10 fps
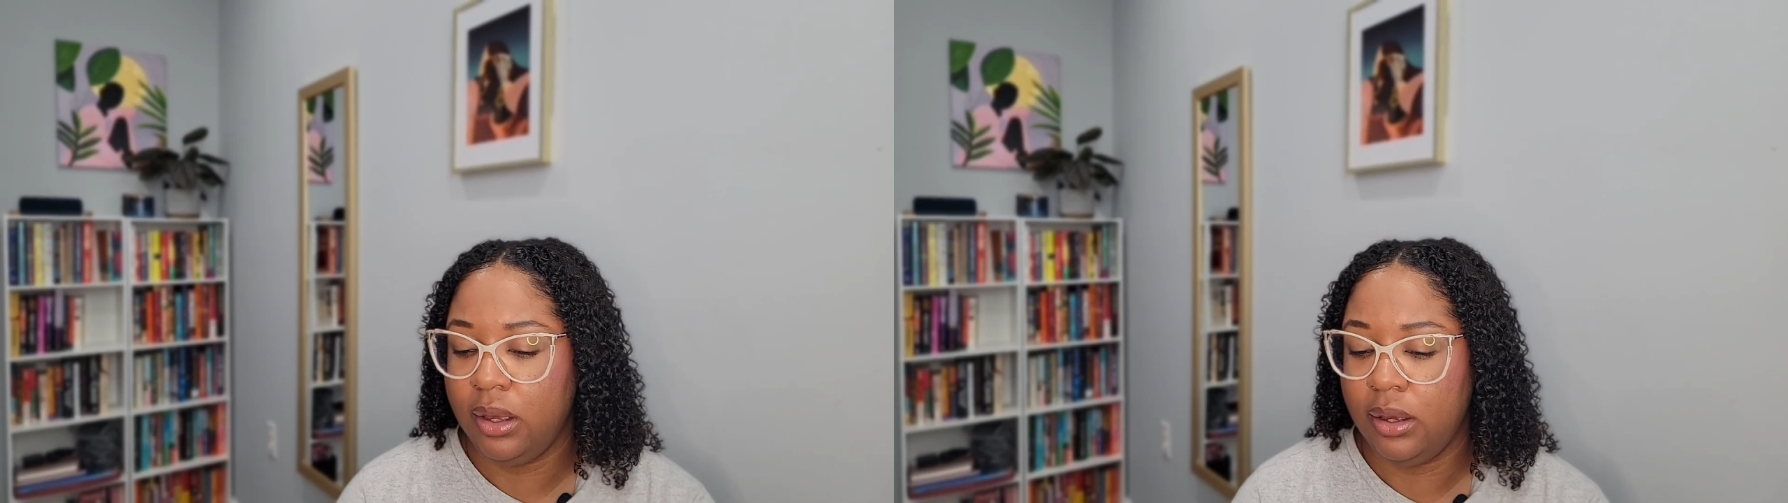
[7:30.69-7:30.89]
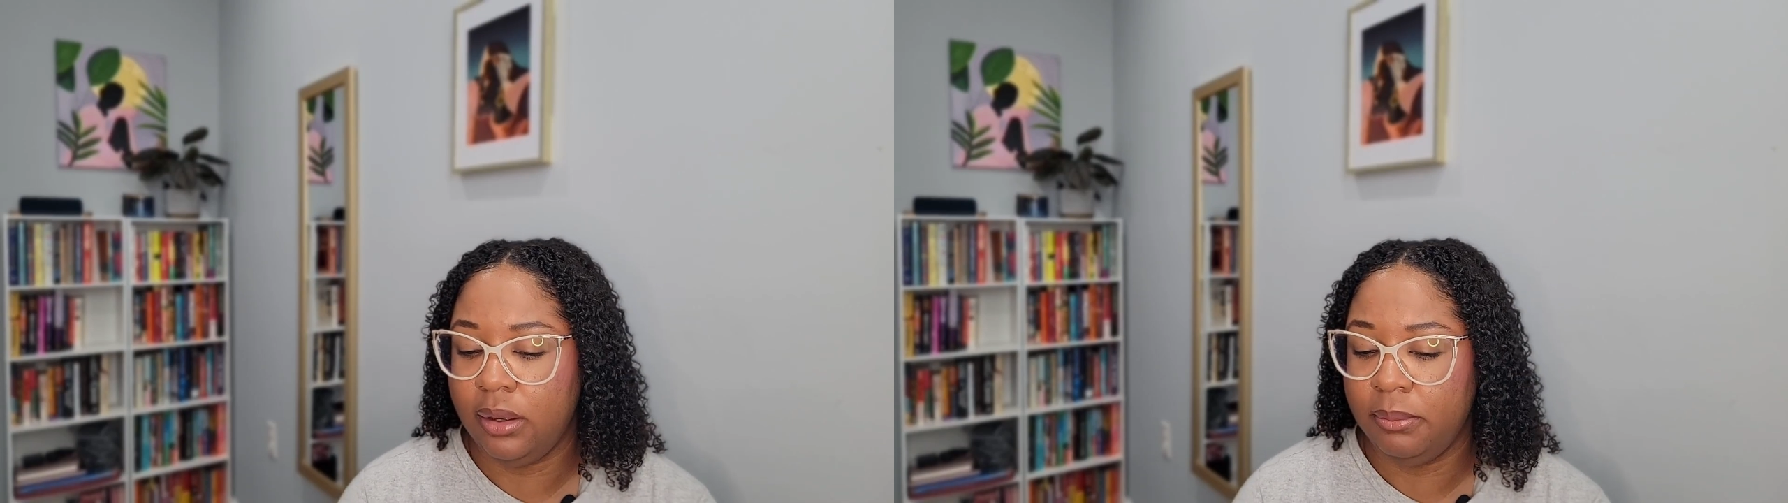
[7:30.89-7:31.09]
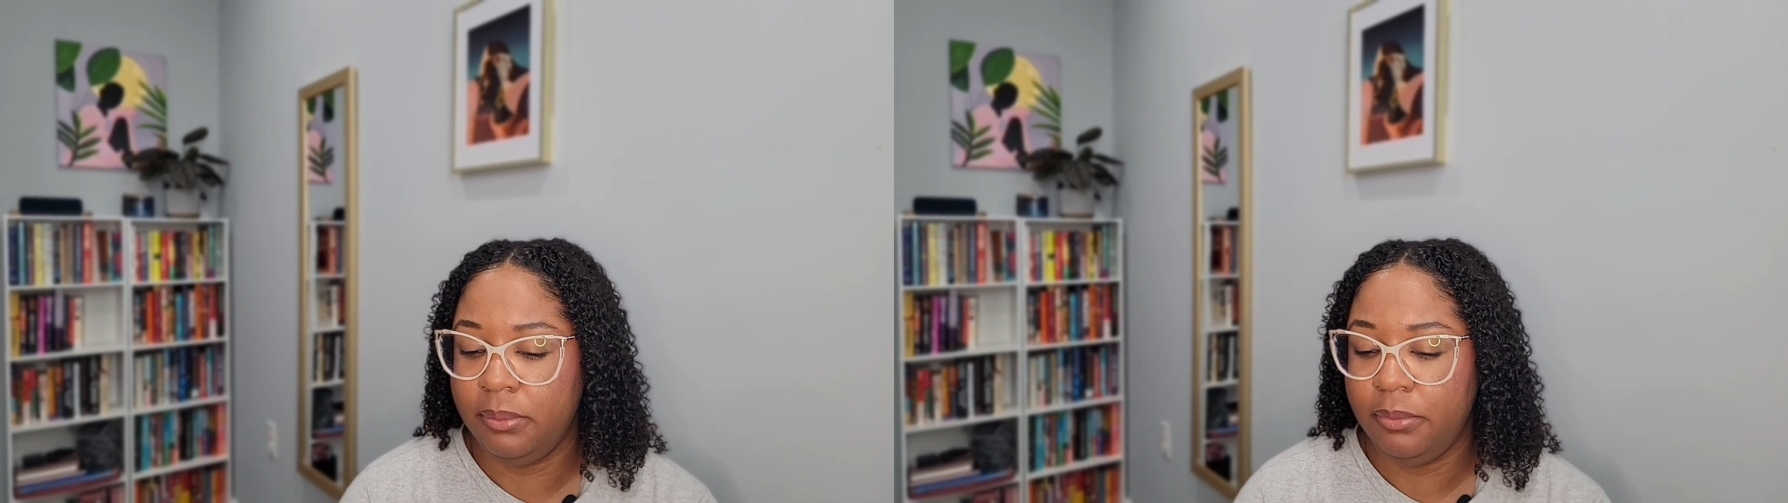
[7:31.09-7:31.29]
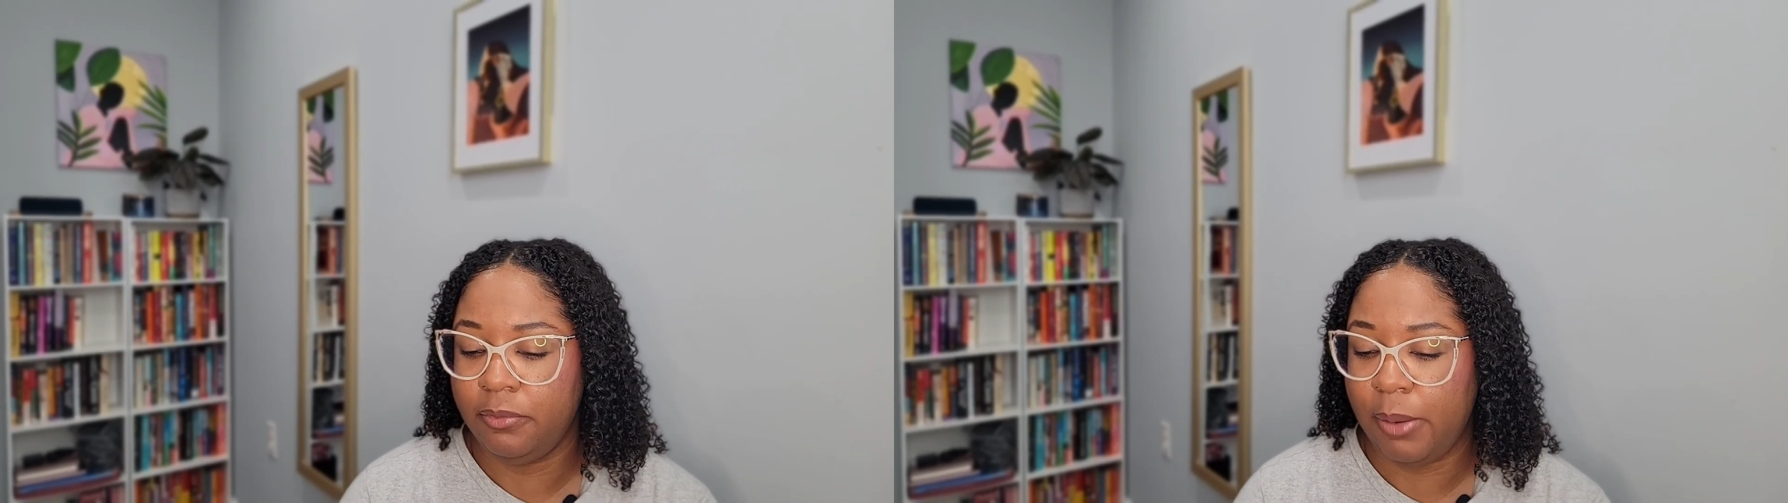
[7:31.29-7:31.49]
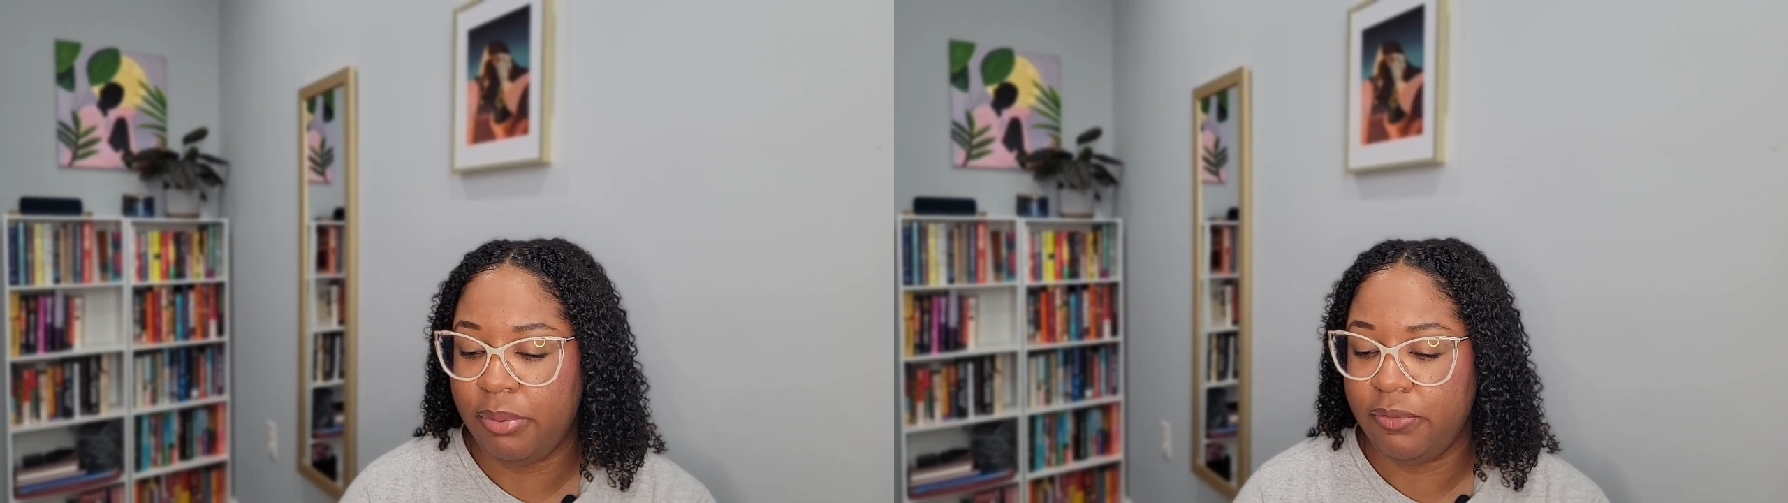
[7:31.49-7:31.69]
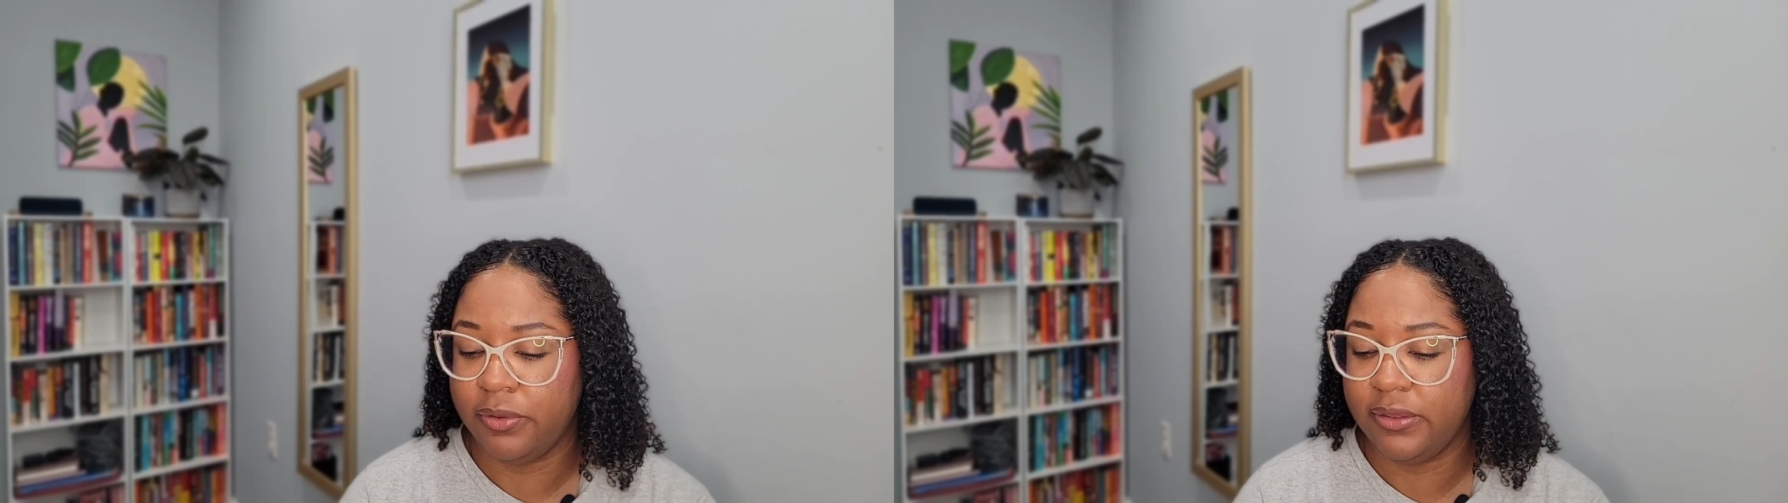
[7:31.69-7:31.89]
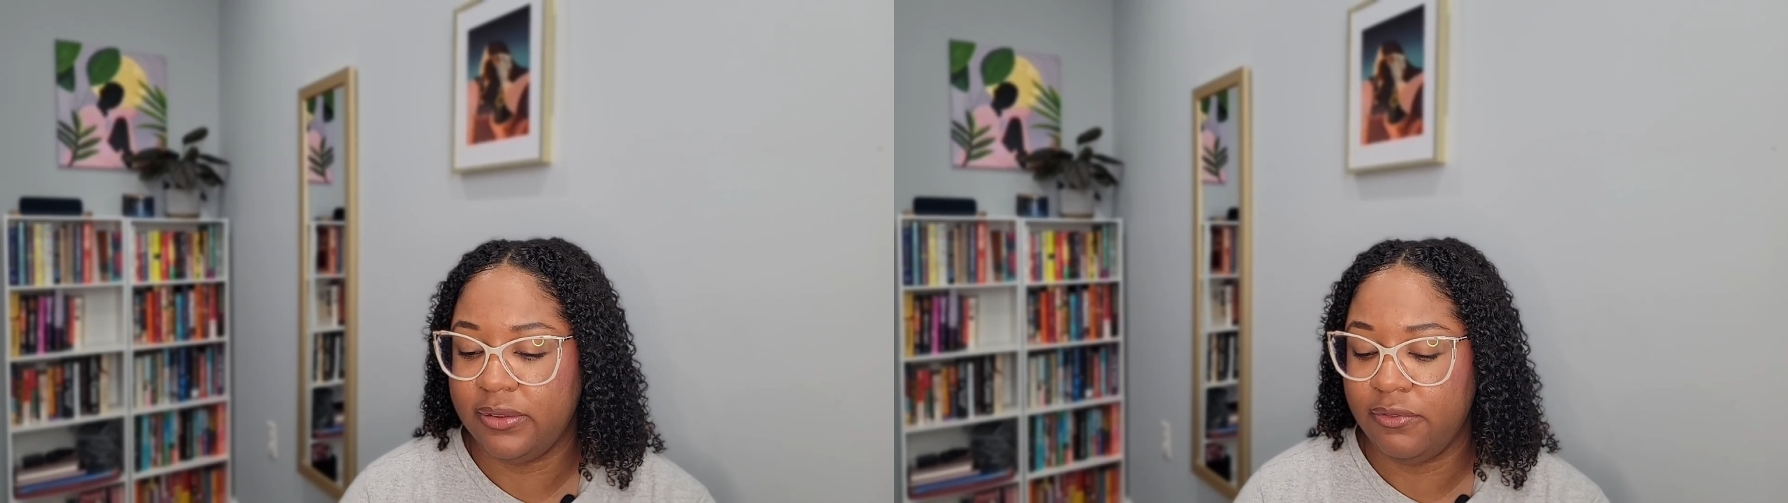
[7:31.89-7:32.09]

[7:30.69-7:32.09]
right before this